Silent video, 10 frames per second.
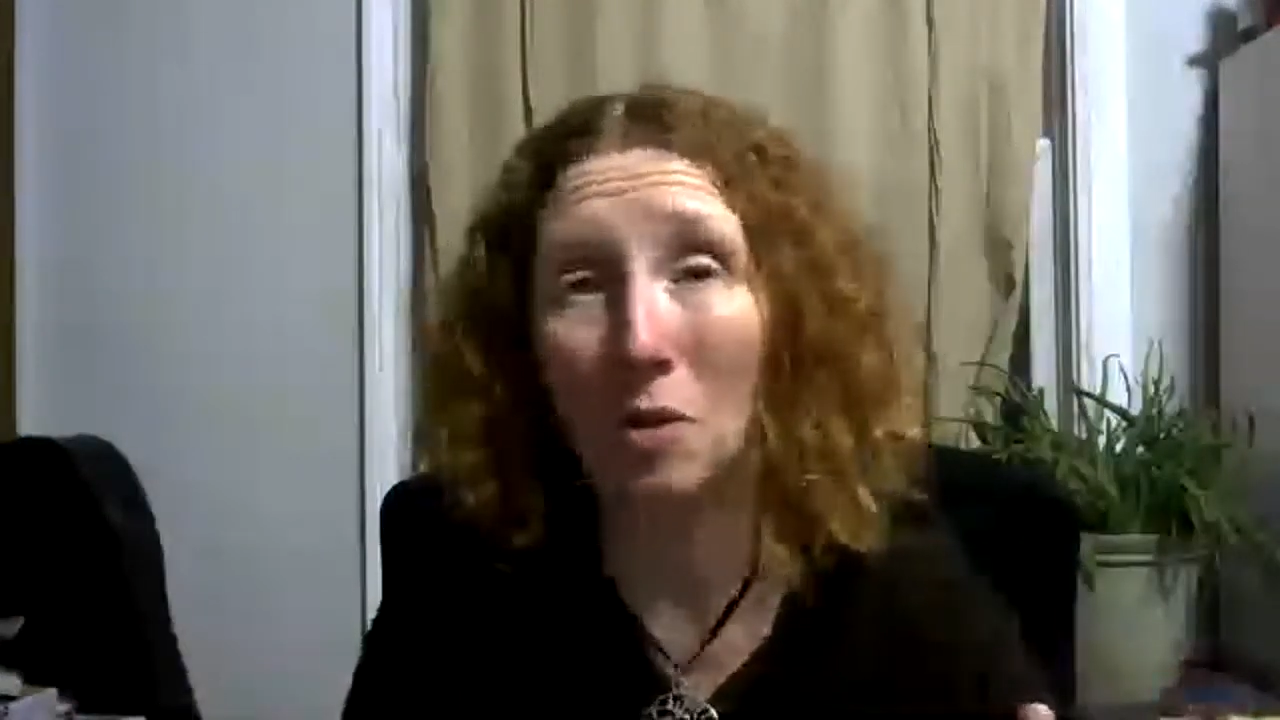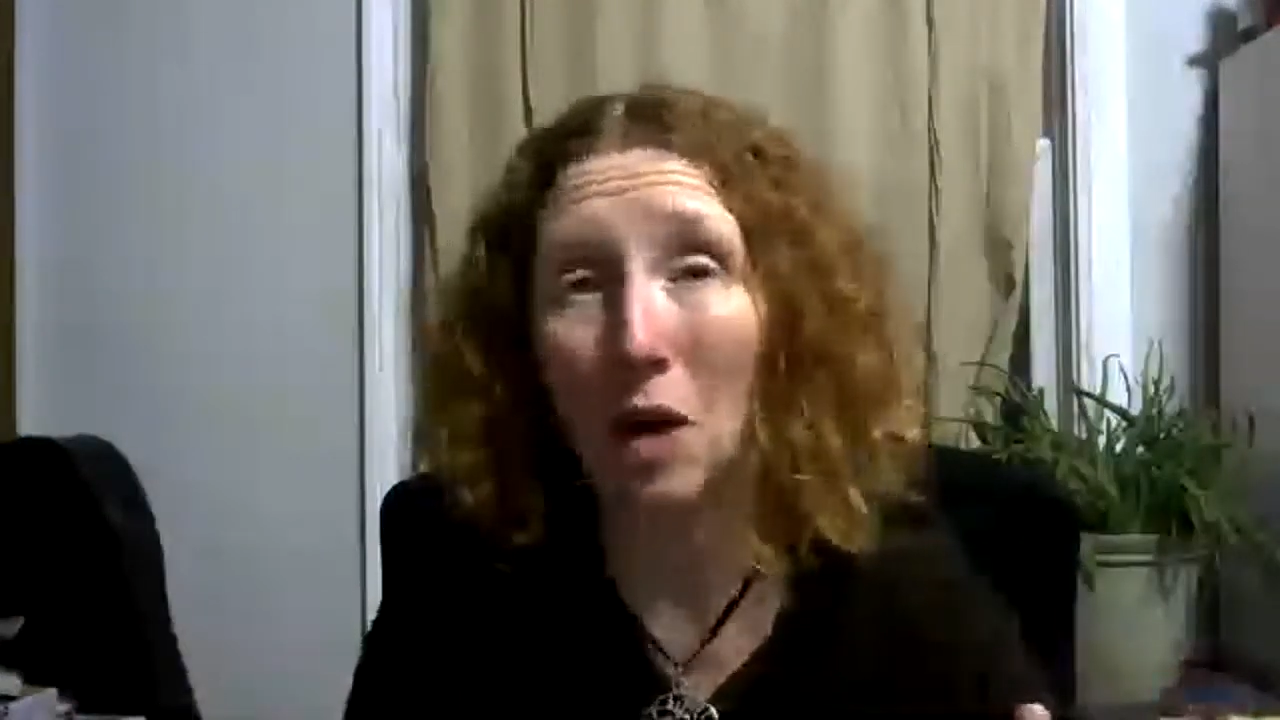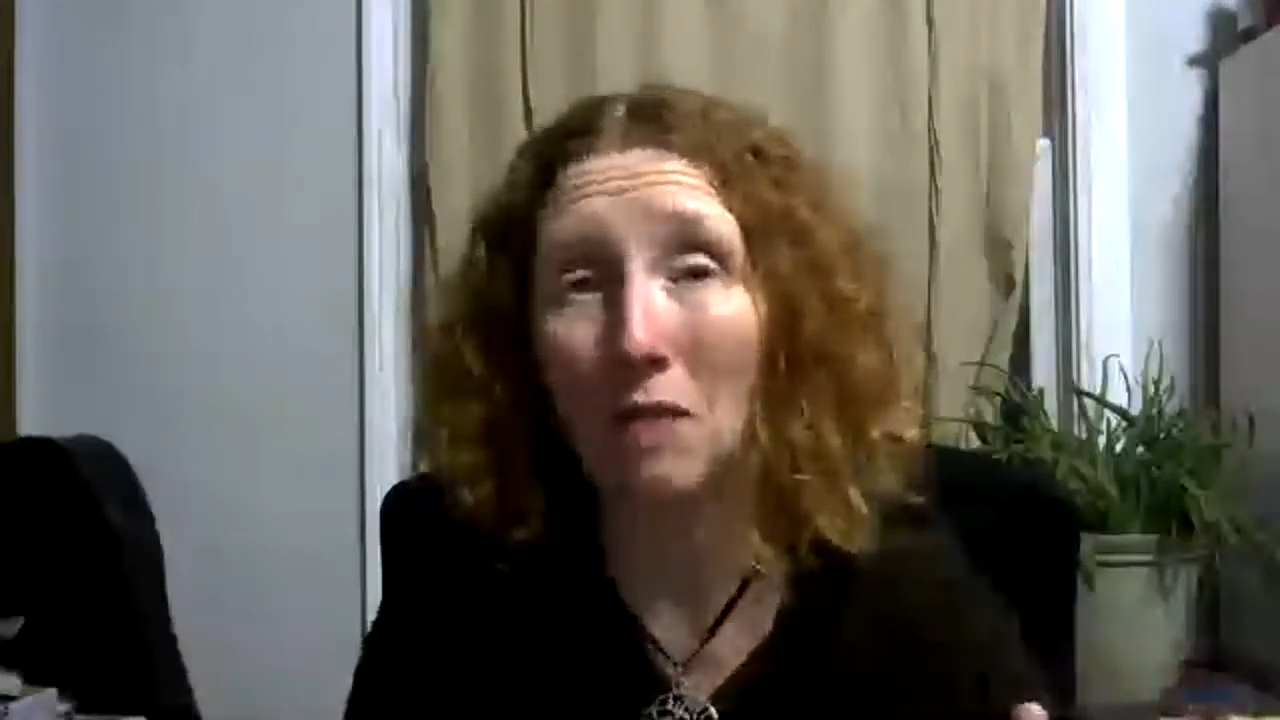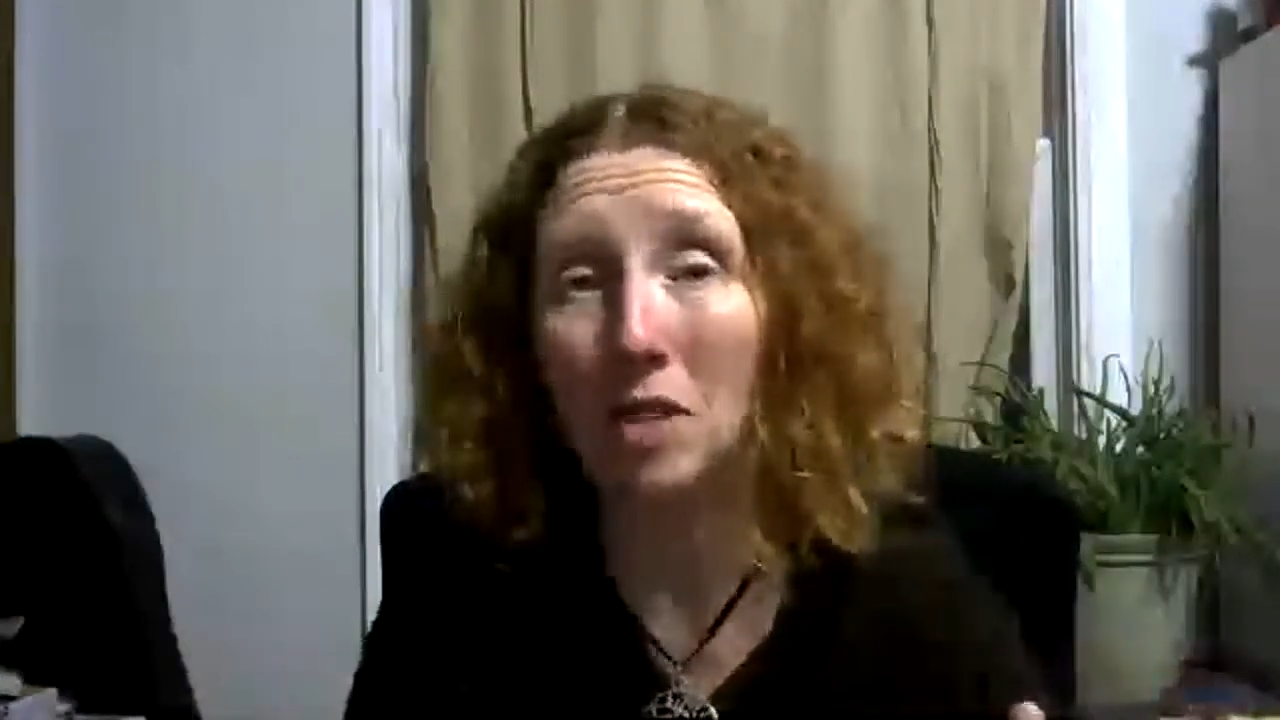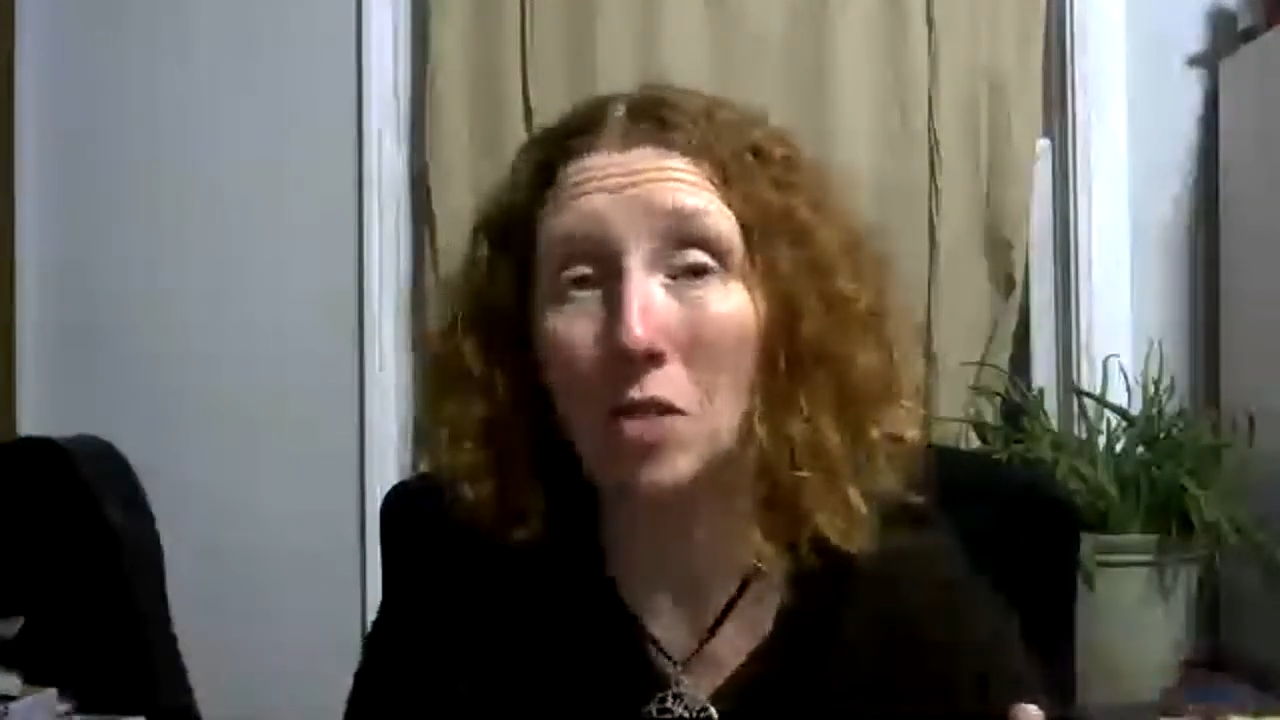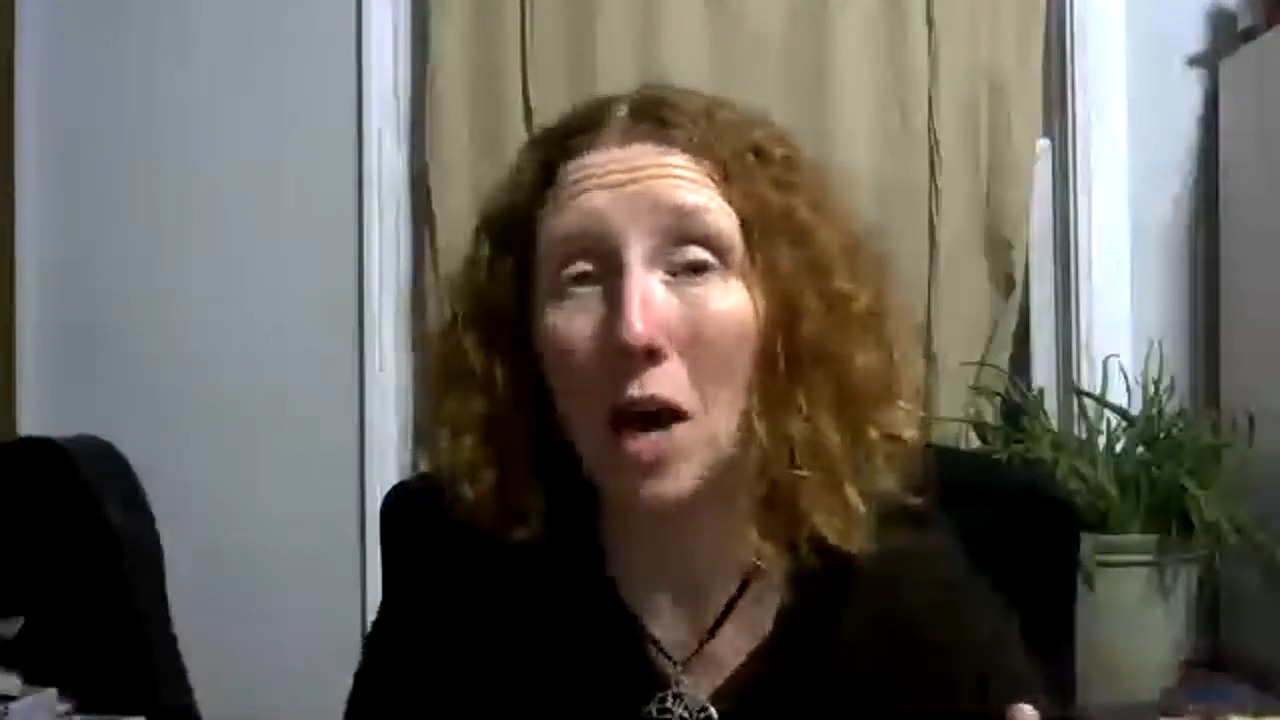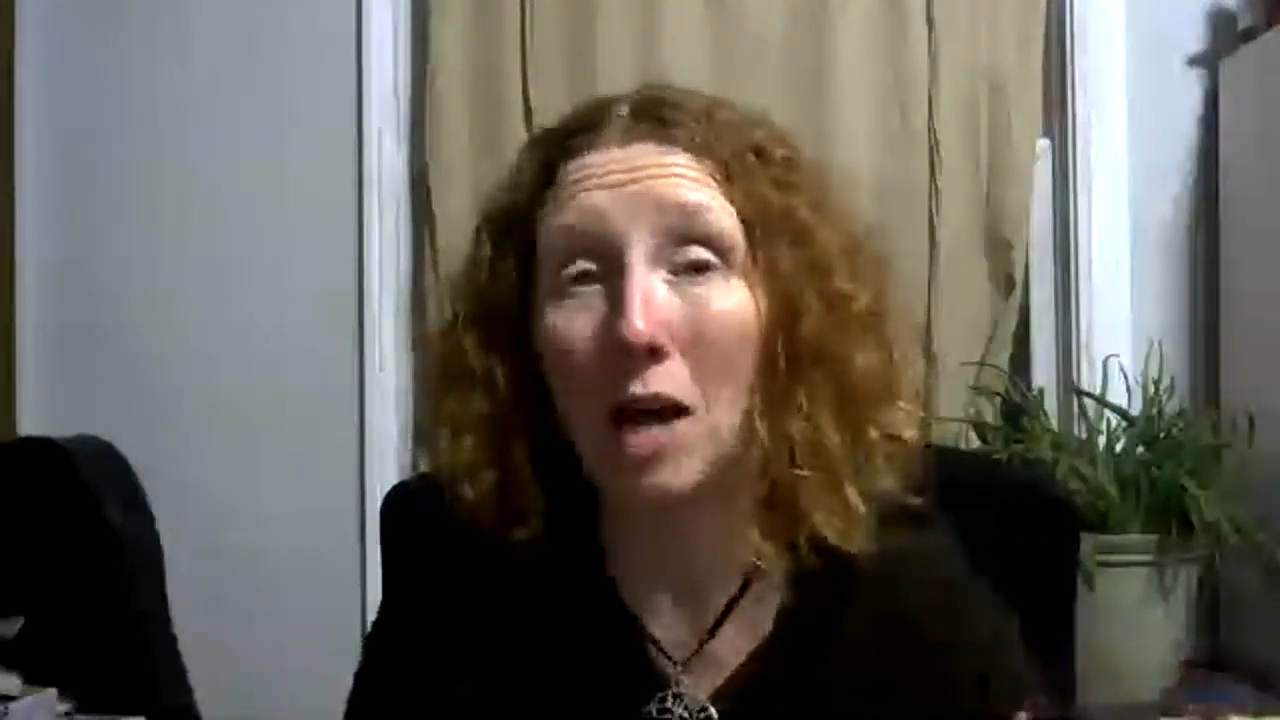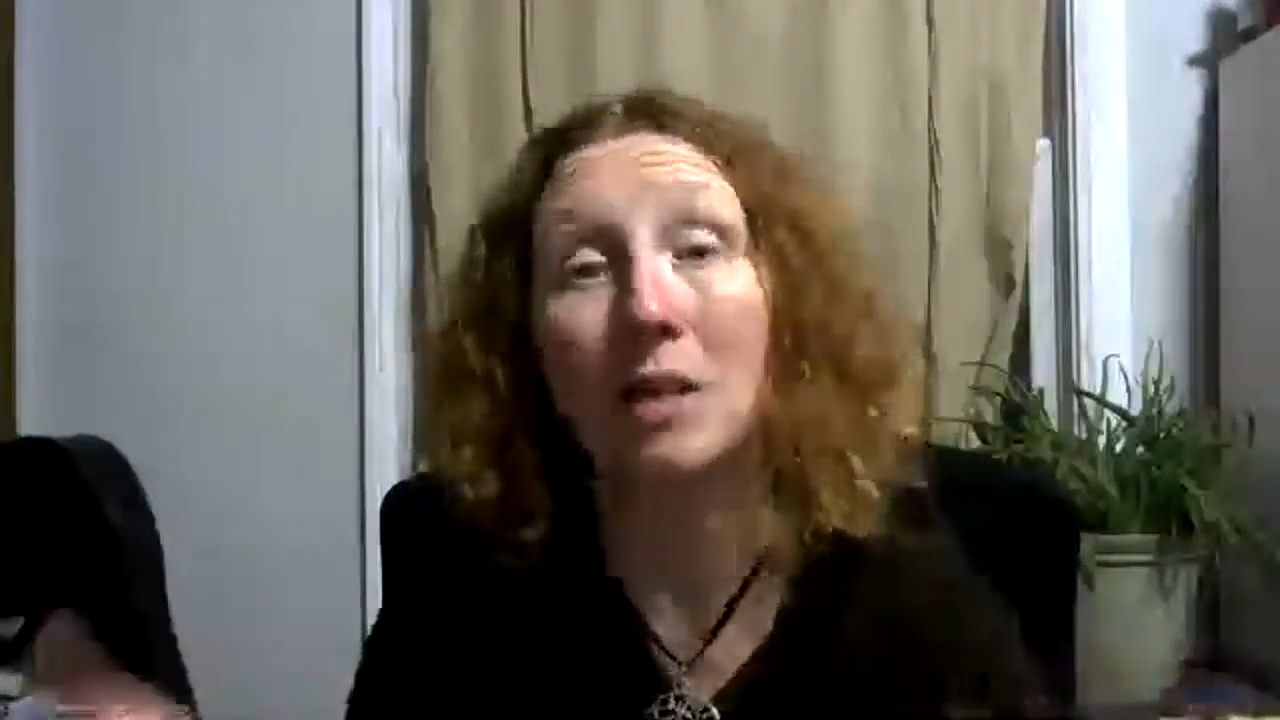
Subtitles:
midwives as well,